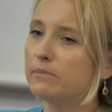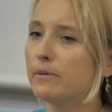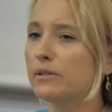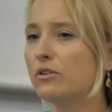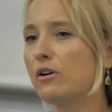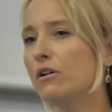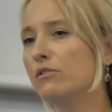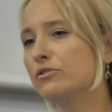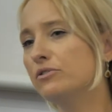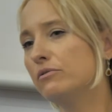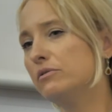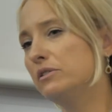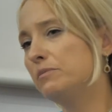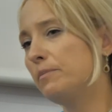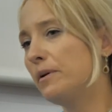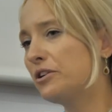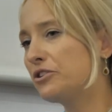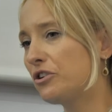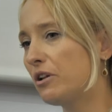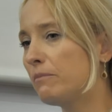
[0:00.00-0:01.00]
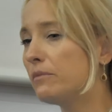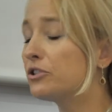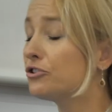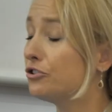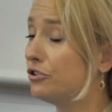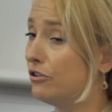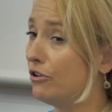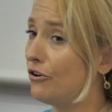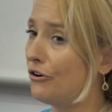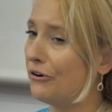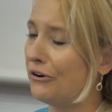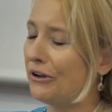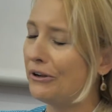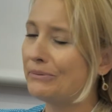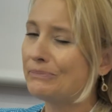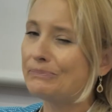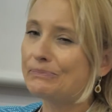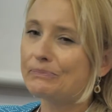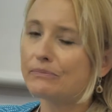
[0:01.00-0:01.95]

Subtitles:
but also in spatial machine learning.